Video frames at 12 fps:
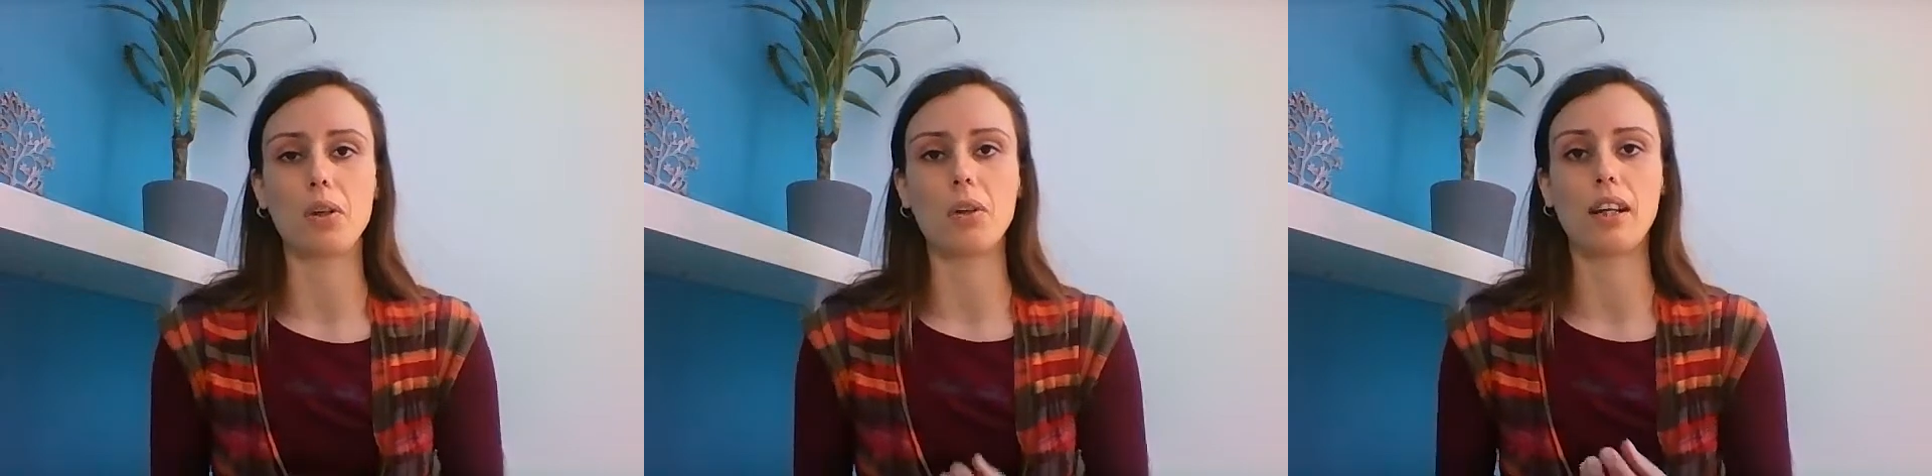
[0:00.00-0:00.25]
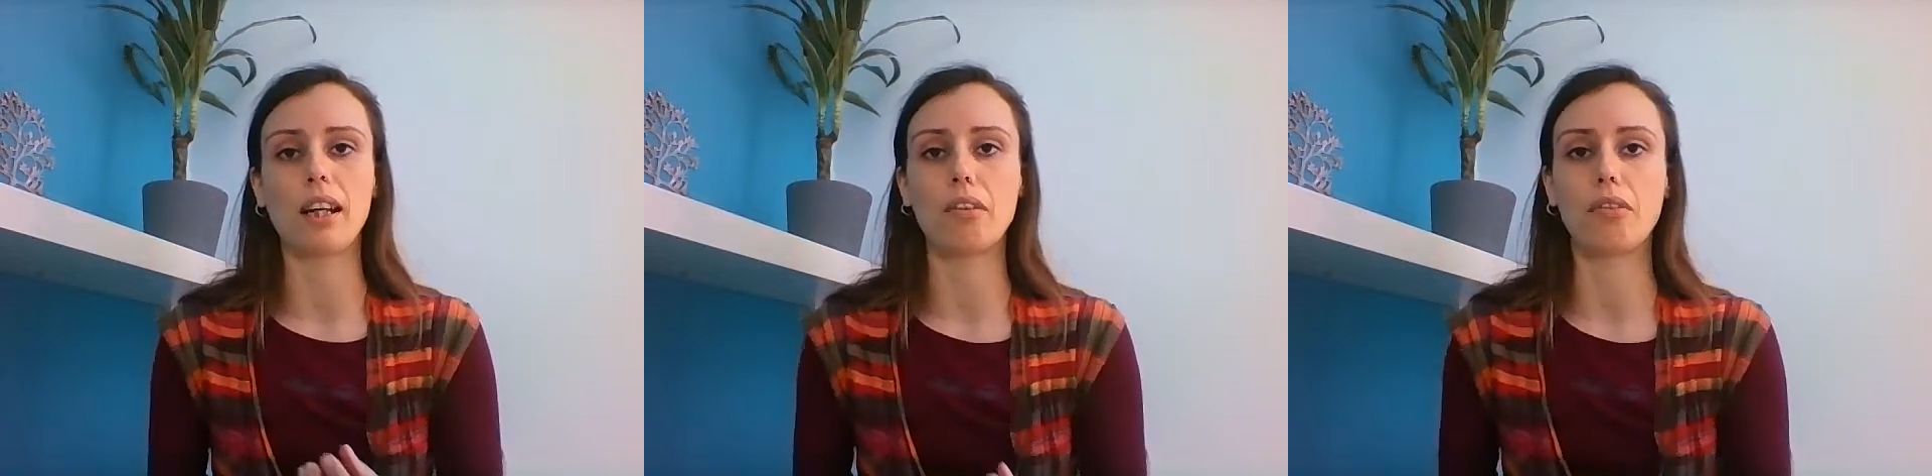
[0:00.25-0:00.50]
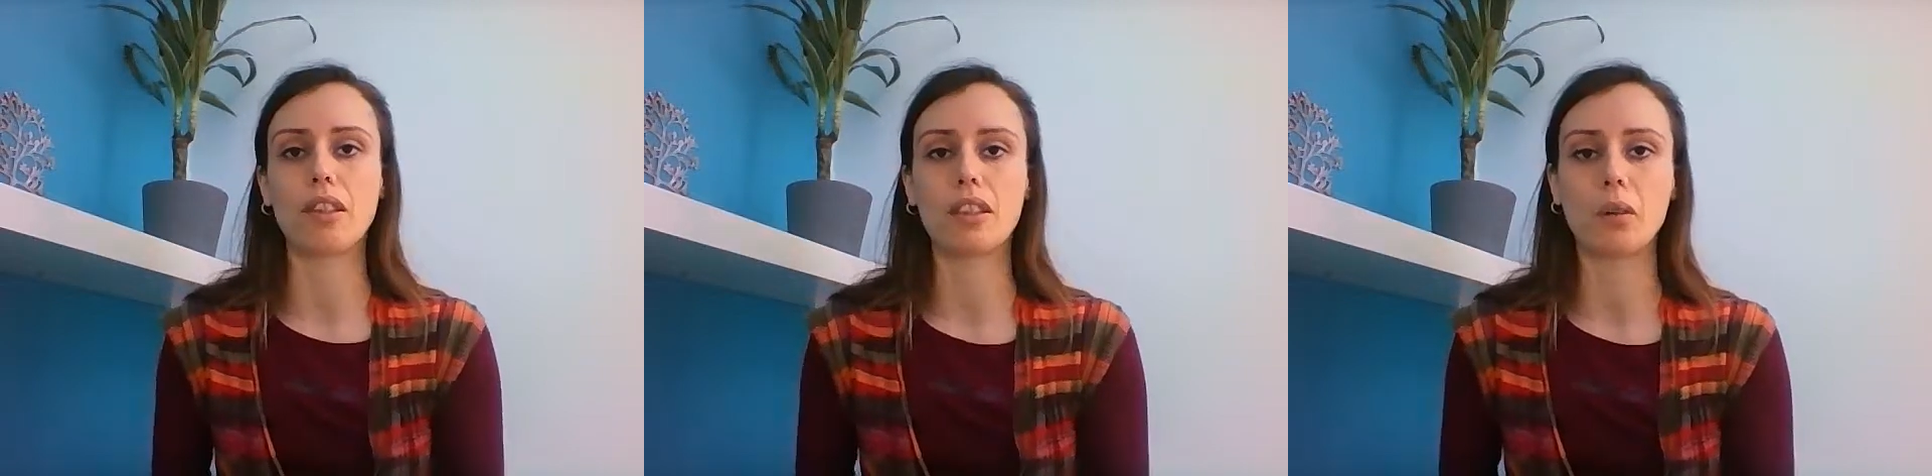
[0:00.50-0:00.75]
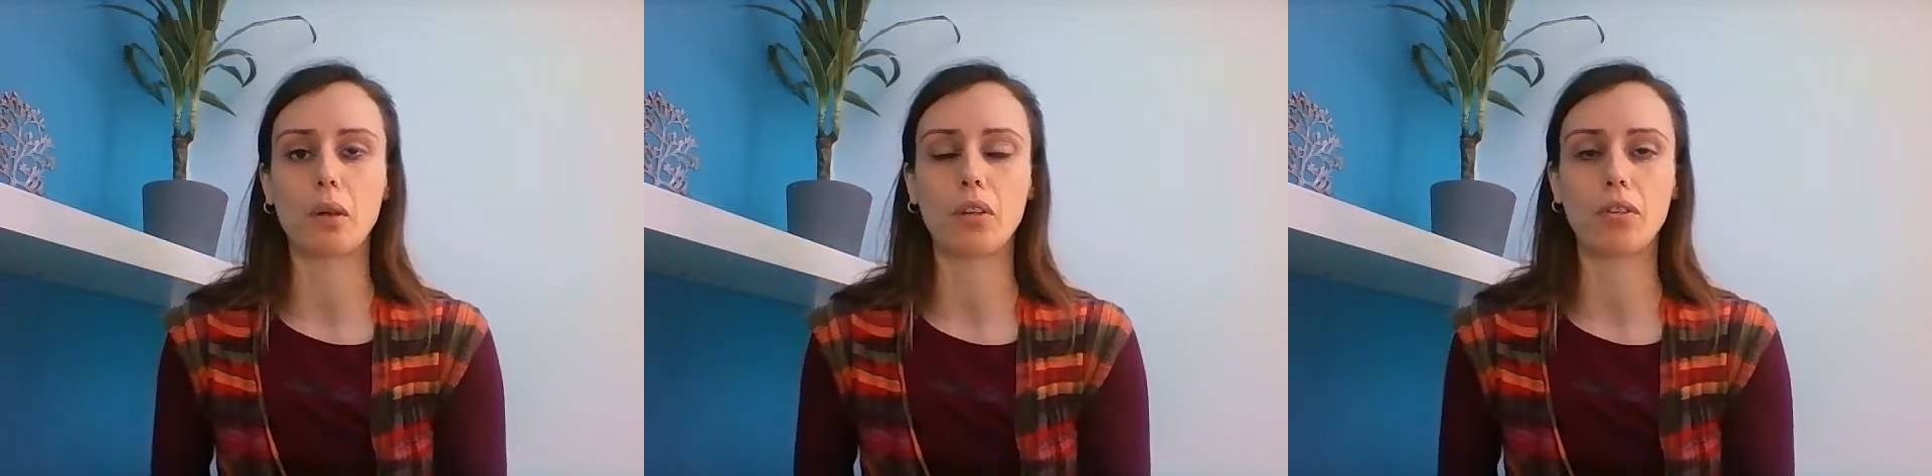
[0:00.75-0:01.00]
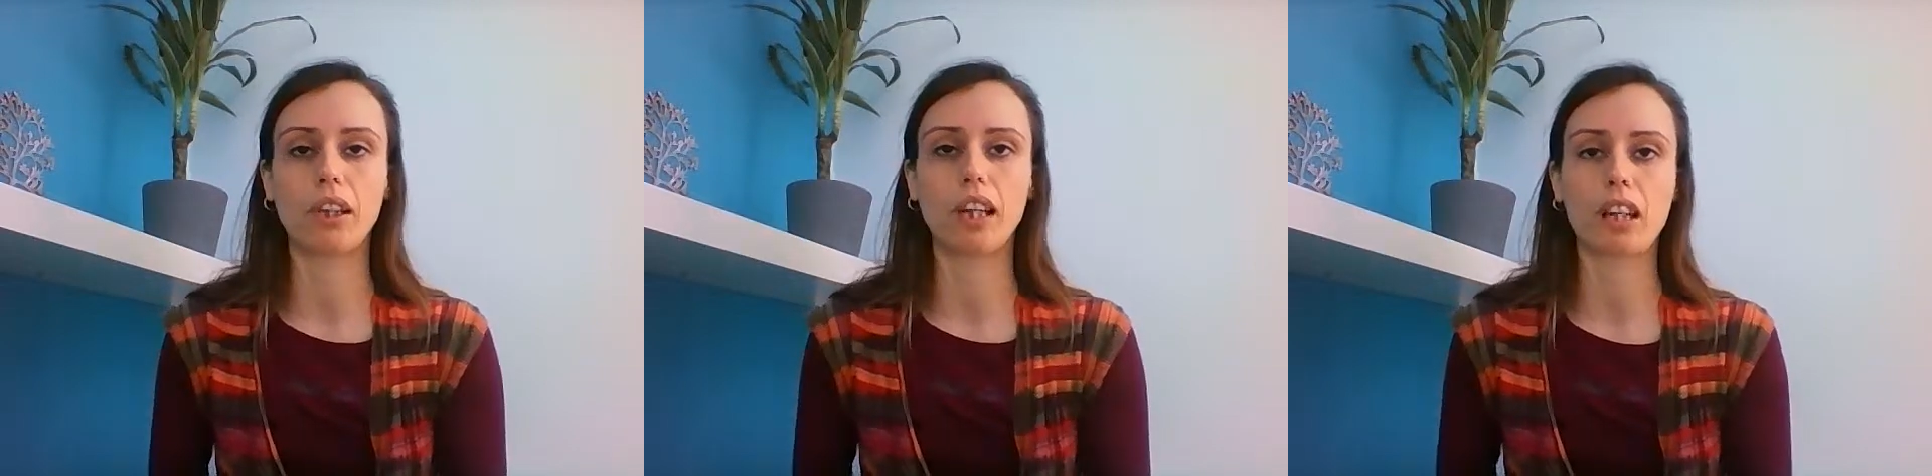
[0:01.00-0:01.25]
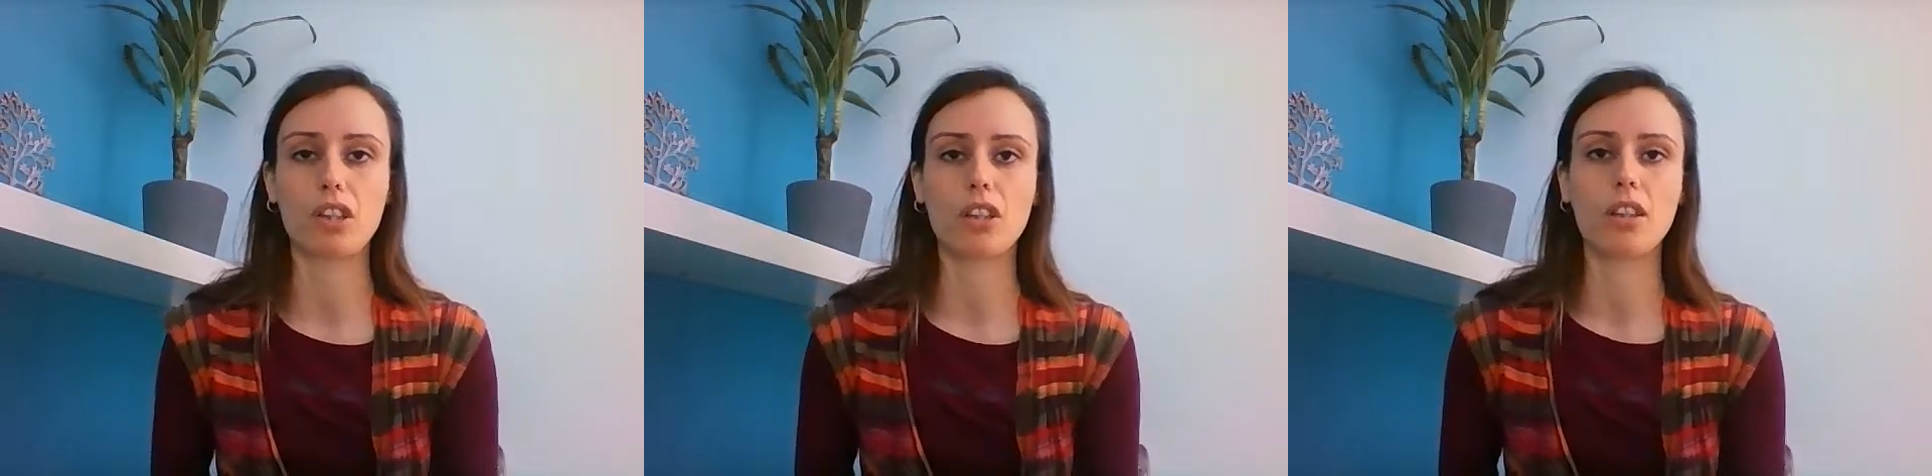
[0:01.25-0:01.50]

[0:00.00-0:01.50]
and I have this qualification